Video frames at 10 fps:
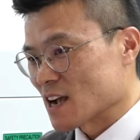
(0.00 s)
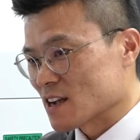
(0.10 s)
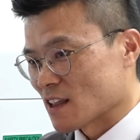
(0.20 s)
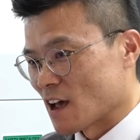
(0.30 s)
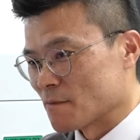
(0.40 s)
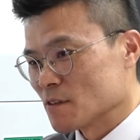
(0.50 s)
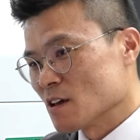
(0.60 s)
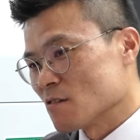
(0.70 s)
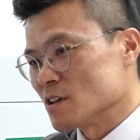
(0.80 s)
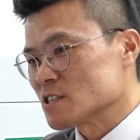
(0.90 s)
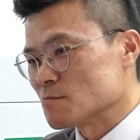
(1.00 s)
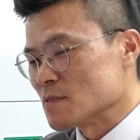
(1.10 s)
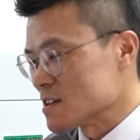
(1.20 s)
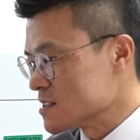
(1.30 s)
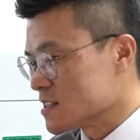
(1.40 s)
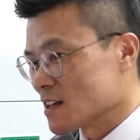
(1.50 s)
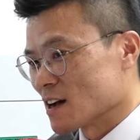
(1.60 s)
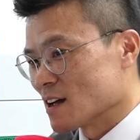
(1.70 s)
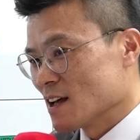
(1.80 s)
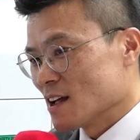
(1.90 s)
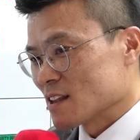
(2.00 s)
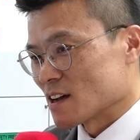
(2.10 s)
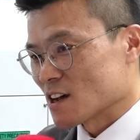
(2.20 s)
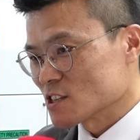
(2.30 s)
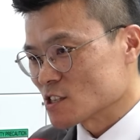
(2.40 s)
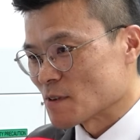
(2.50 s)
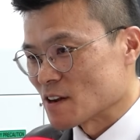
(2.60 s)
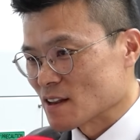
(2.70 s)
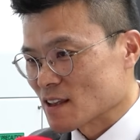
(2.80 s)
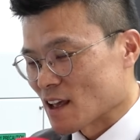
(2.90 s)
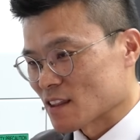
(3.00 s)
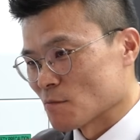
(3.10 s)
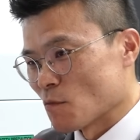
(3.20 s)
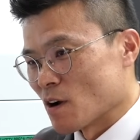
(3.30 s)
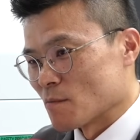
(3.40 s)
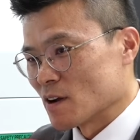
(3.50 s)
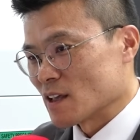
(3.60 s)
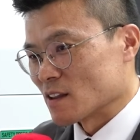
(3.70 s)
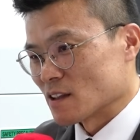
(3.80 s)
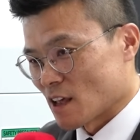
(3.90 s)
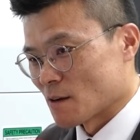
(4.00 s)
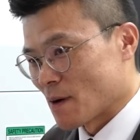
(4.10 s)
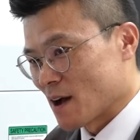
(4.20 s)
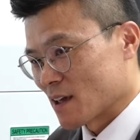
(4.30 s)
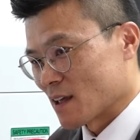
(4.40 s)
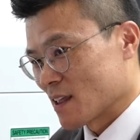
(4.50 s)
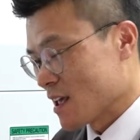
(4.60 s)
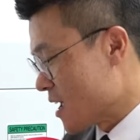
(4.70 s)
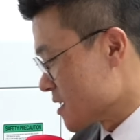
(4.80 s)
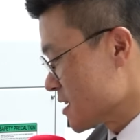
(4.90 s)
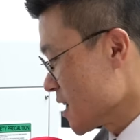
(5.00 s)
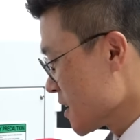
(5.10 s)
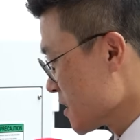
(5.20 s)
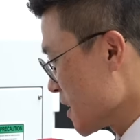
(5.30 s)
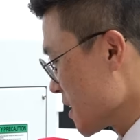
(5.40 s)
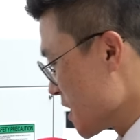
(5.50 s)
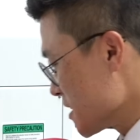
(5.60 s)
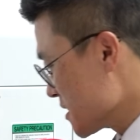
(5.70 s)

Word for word: cycle time, which means the, uh, the customer get the more money under their pocket. And second thing